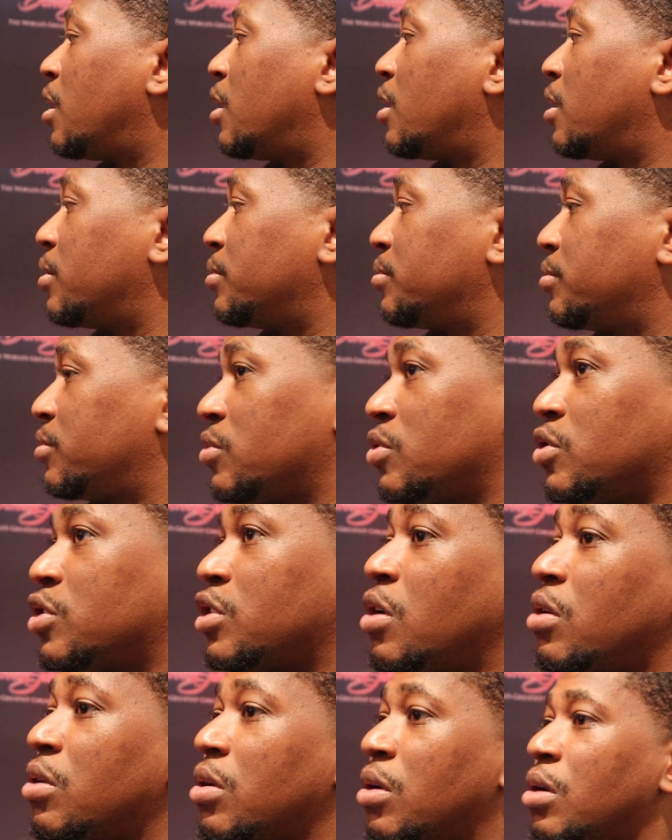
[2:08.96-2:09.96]
then the
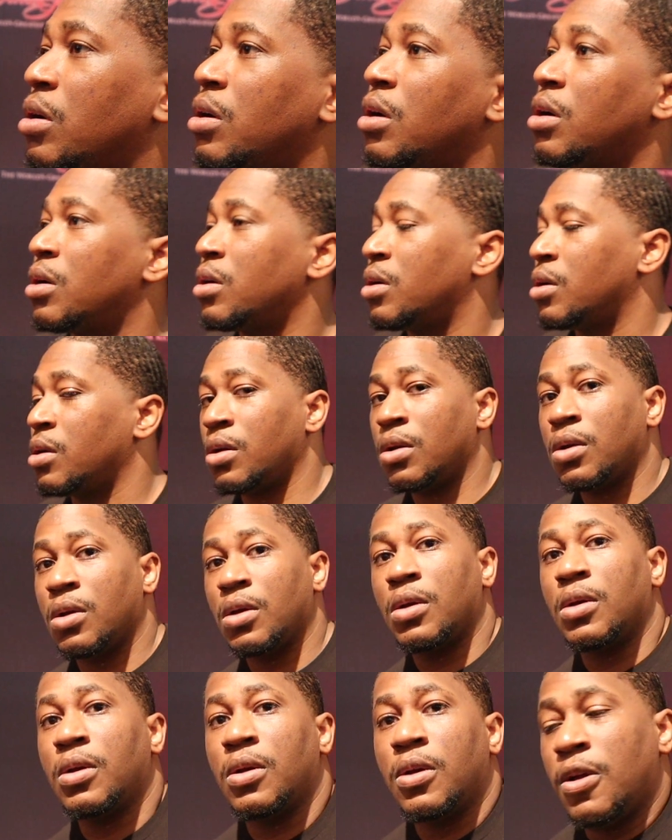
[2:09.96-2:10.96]
LaFerrari just kind of
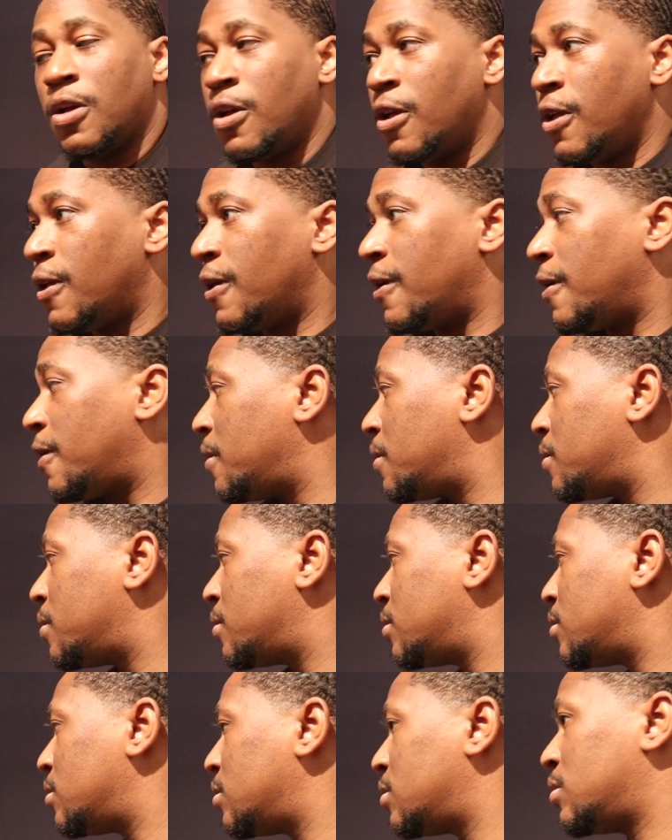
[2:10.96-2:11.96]
like over the
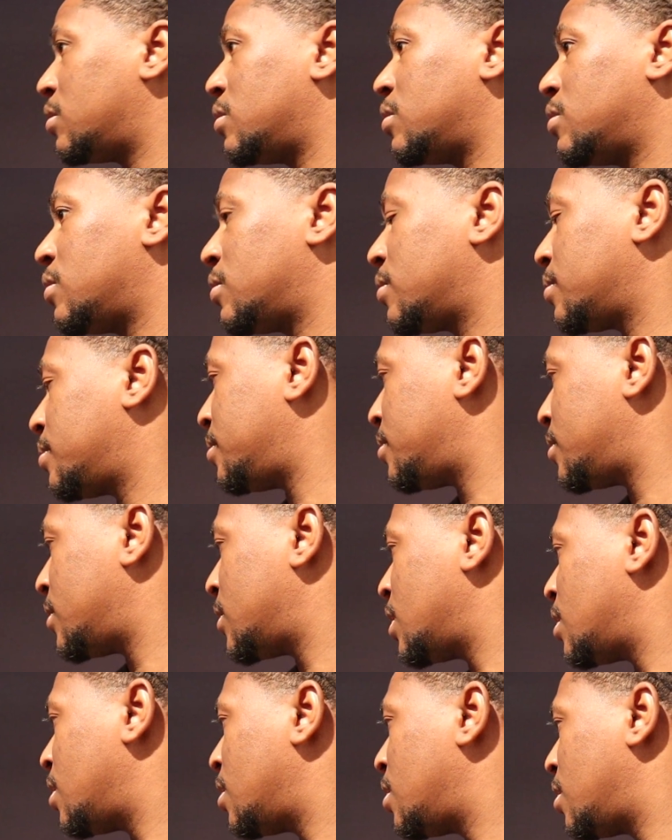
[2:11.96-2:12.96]
top, like,
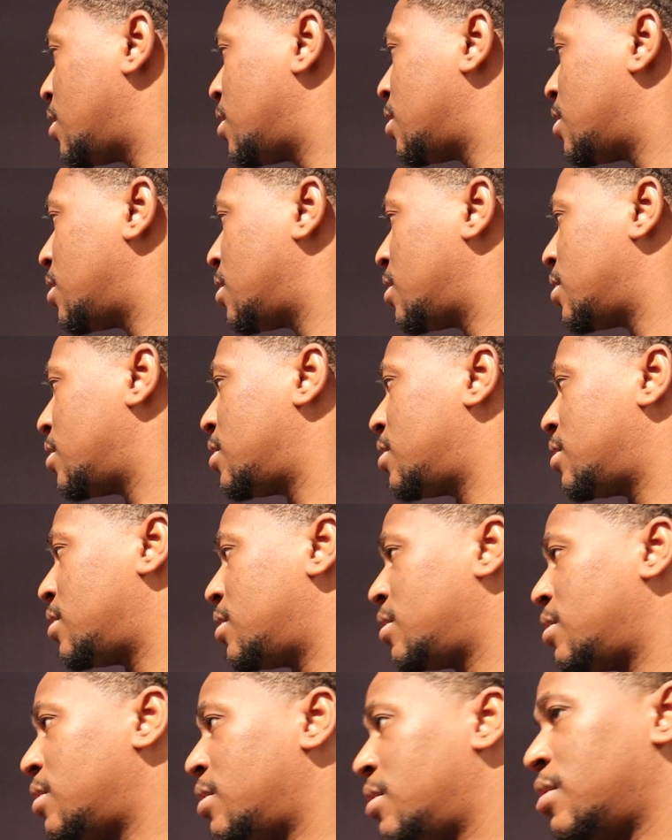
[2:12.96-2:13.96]
but
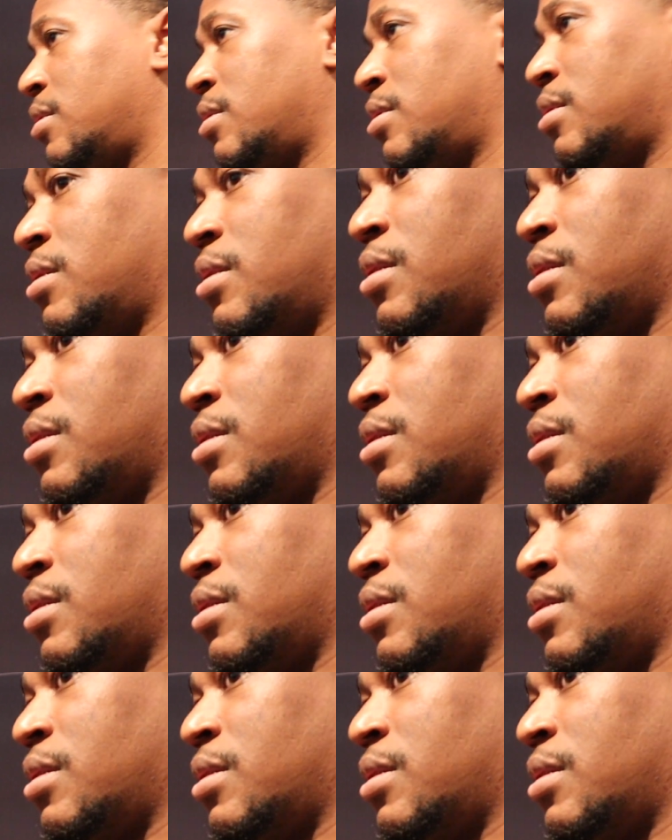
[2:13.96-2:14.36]
up close and